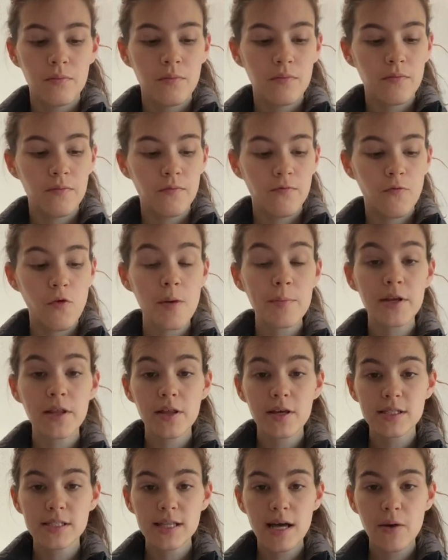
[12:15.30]

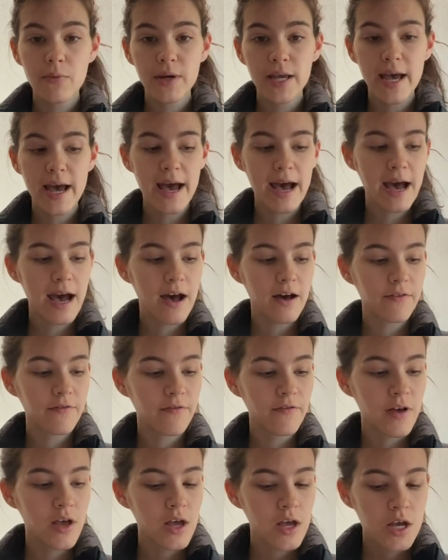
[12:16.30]
formulas that we have.
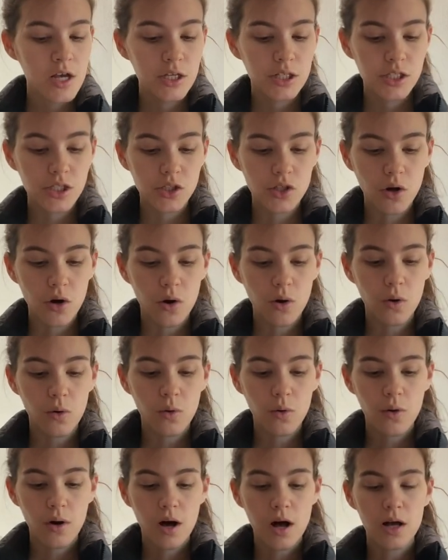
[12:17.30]

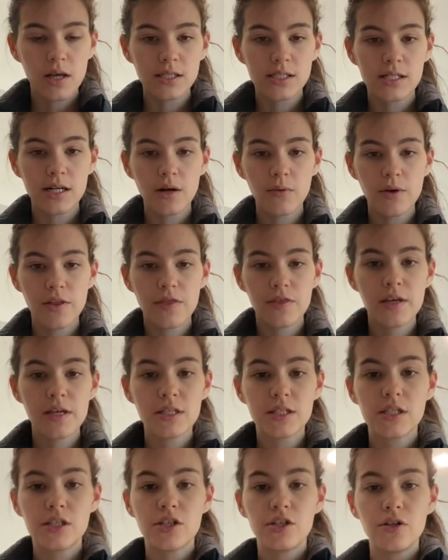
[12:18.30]
So I'll start with
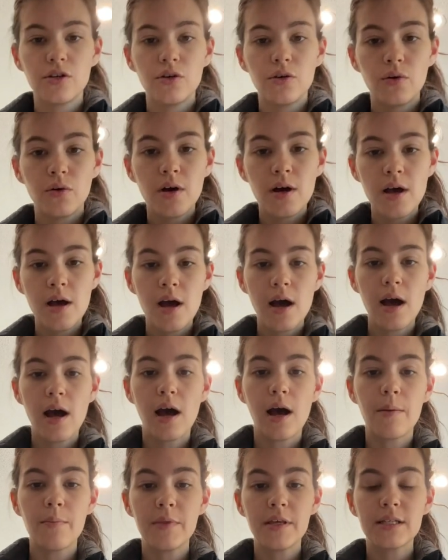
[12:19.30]
these two.
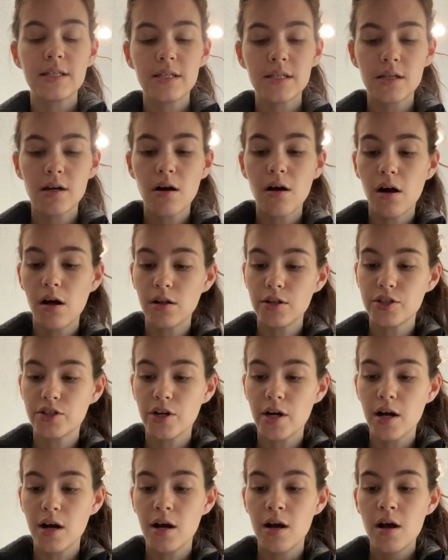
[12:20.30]
This is our
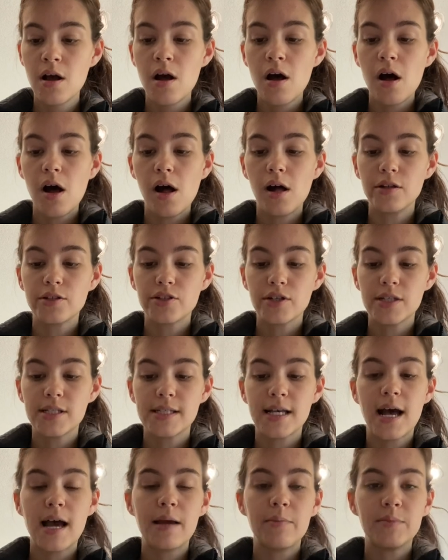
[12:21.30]
Ultra
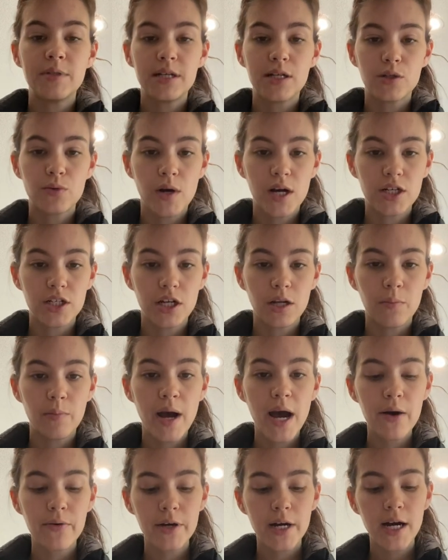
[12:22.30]
Zyme dishwashing
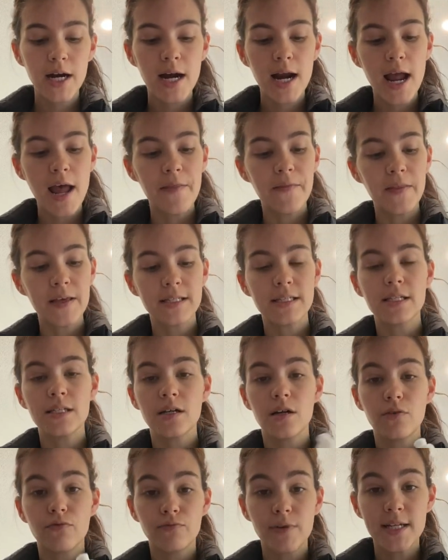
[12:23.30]
powder, and this is
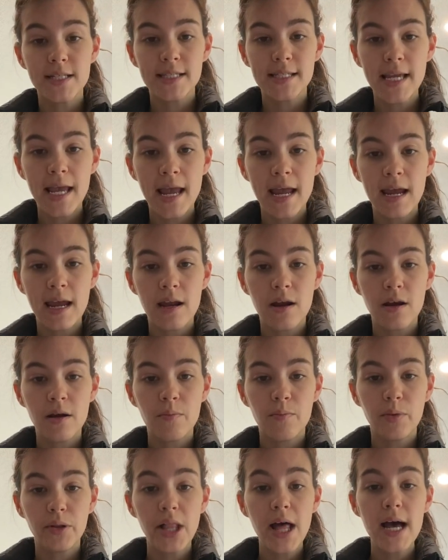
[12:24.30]
our Rinse Aid
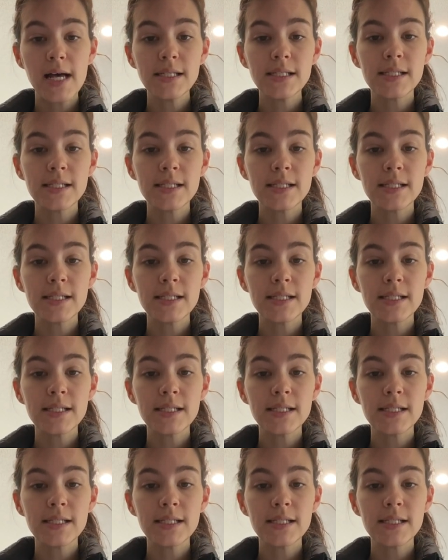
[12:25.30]
Plus.